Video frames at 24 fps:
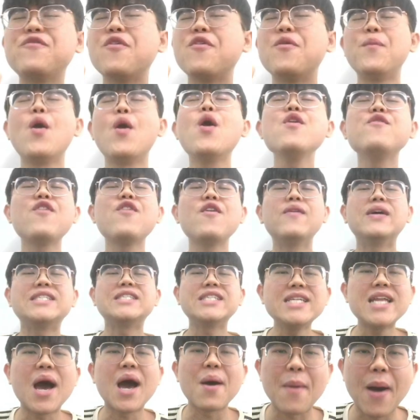for more information
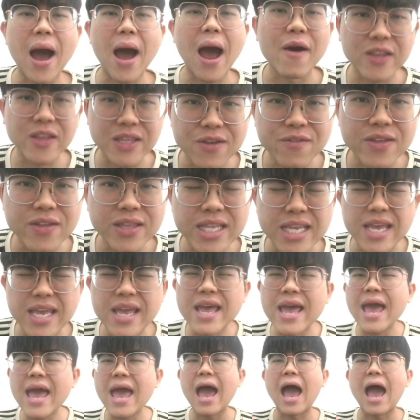about our activity.